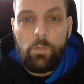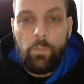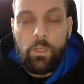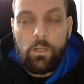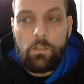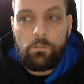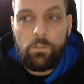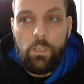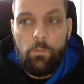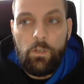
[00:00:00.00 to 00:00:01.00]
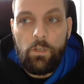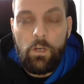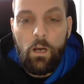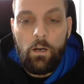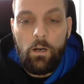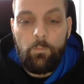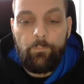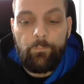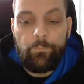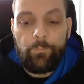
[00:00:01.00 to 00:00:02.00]
because leukemia
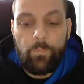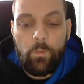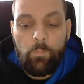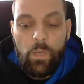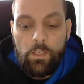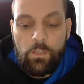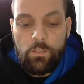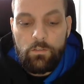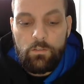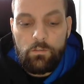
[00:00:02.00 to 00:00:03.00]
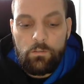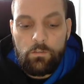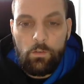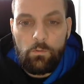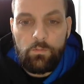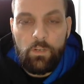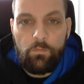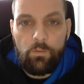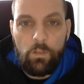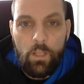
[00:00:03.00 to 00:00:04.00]
patients,
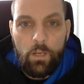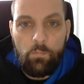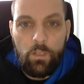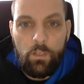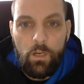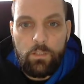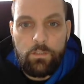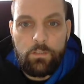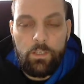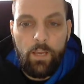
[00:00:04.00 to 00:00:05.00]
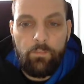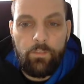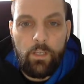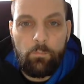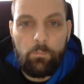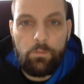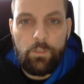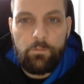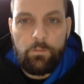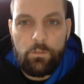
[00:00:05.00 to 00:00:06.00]
suffer a lot of blood loss and have to get blood
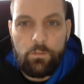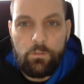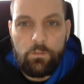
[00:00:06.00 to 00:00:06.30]
transfusions.